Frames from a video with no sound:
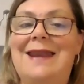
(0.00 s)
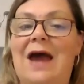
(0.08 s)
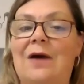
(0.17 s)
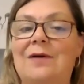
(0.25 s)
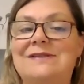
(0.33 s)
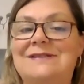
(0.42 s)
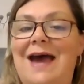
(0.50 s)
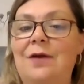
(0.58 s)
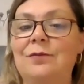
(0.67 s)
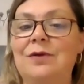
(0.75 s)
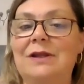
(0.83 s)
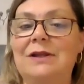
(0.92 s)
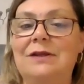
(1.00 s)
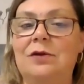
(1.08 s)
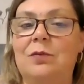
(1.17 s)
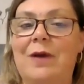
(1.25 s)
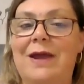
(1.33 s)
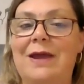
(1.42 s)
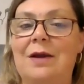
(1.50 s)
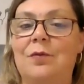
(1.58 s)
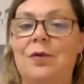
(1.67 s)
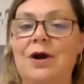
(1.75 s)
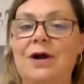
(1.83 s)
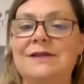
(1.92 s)
Now, is that really the way it
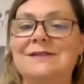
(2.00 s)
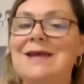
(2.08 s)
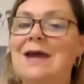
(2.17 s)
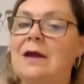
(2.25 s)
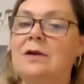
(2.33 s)
works?